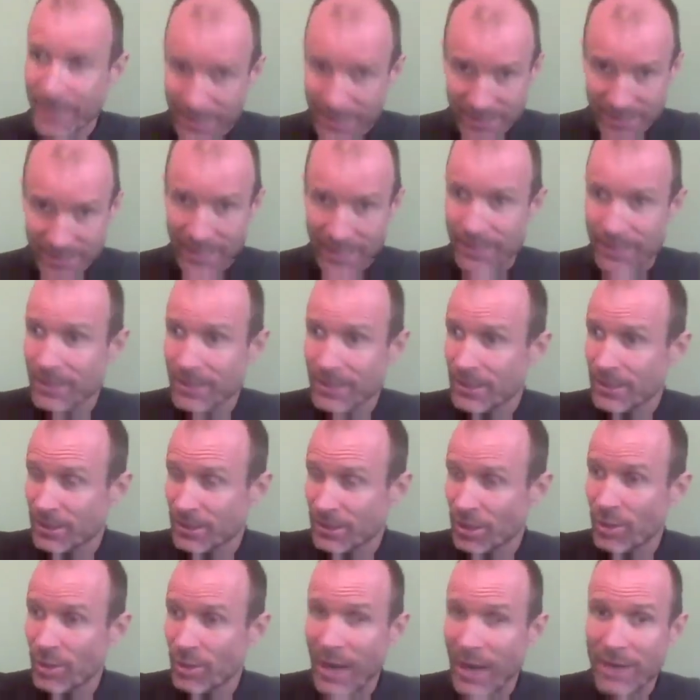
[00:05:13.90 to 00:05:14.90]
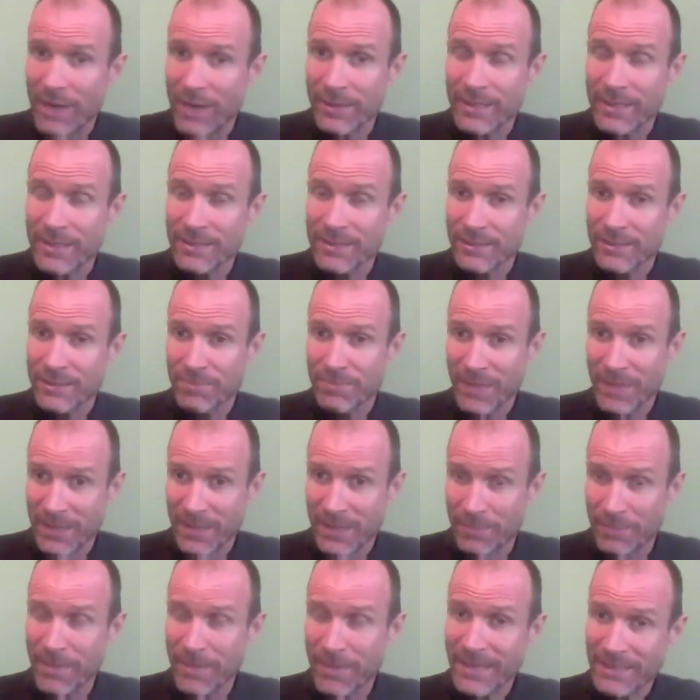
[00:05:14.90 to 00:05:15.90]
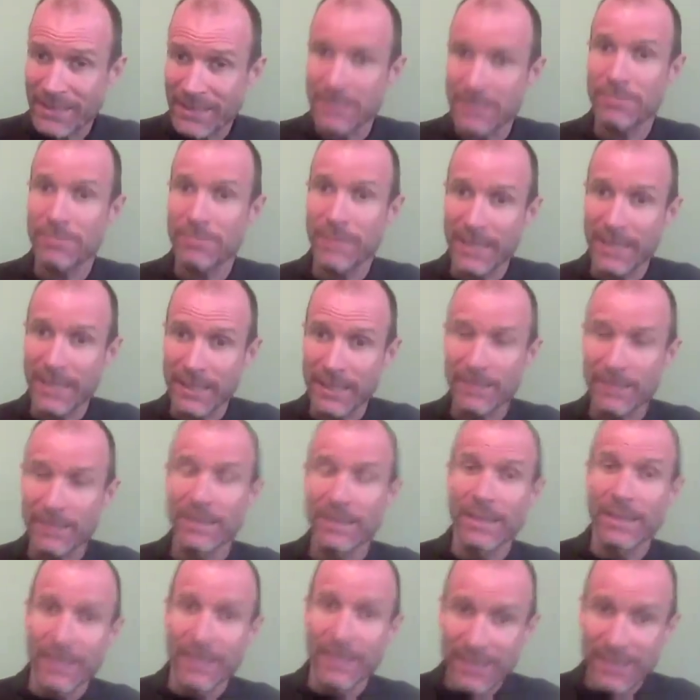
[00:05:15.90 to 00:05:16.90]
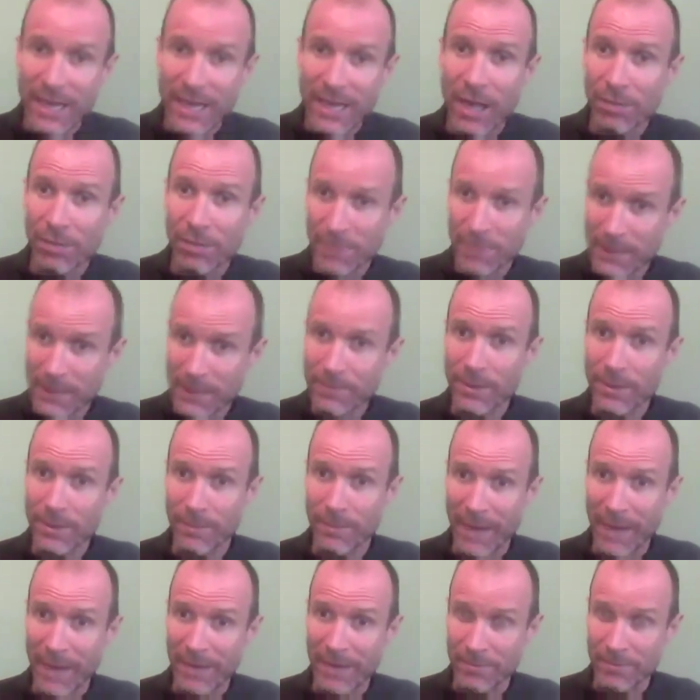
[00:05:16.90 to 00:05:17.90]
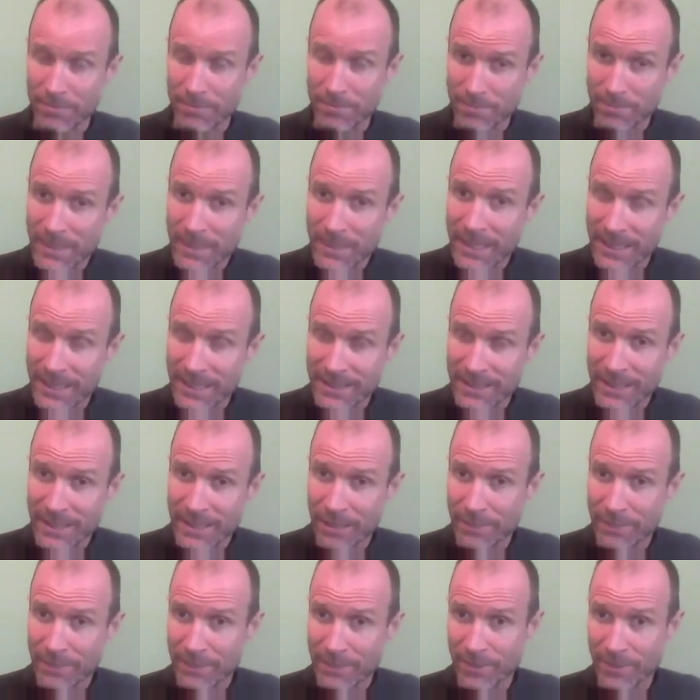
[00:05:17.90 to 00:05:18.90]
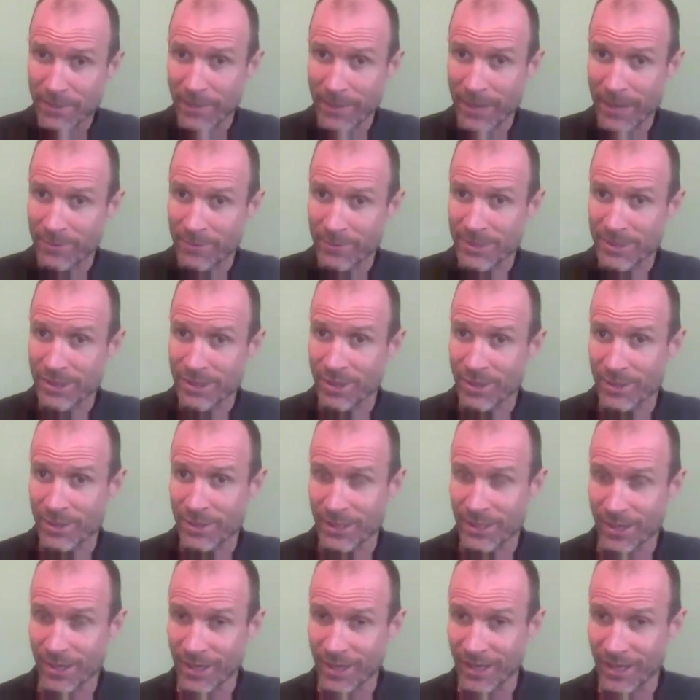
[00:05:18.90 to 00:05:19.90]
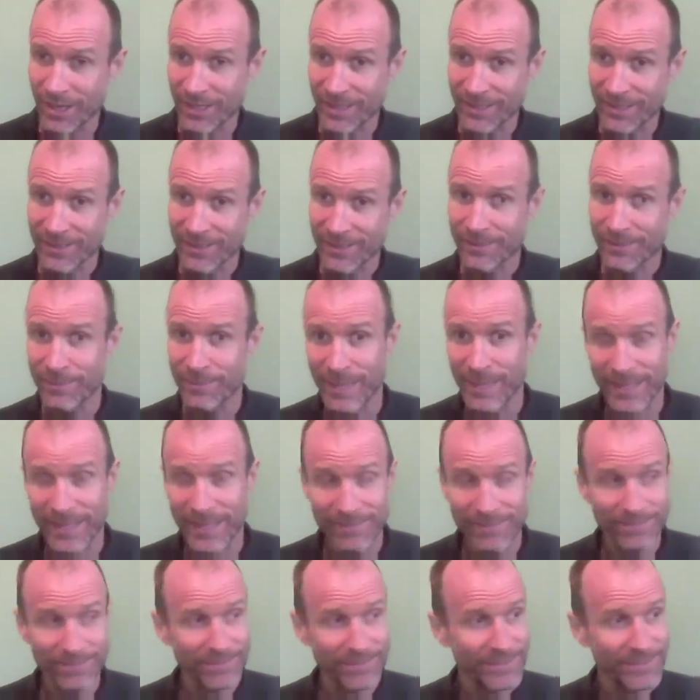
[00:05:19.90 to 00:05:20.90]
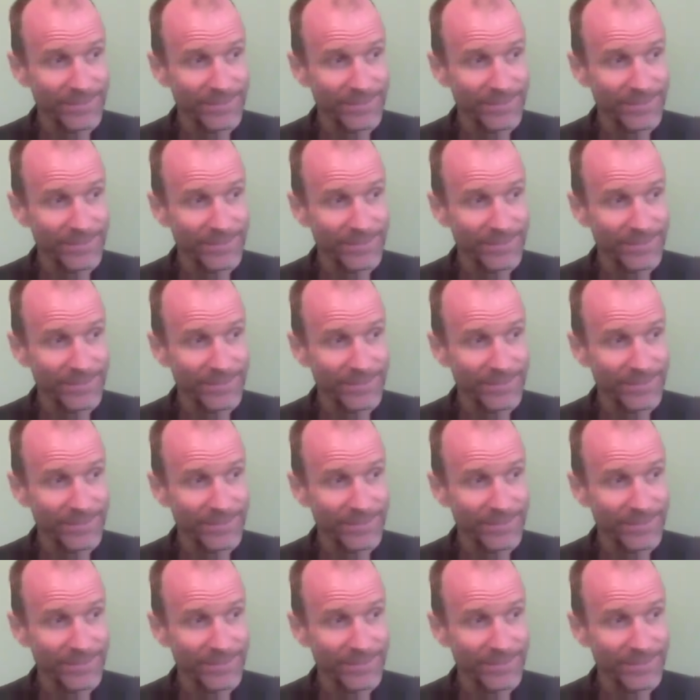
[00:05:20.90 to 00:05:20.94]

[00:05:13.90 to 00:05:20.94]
said, go out and spread the message, meaning tell people about me and tell people about what's going on. But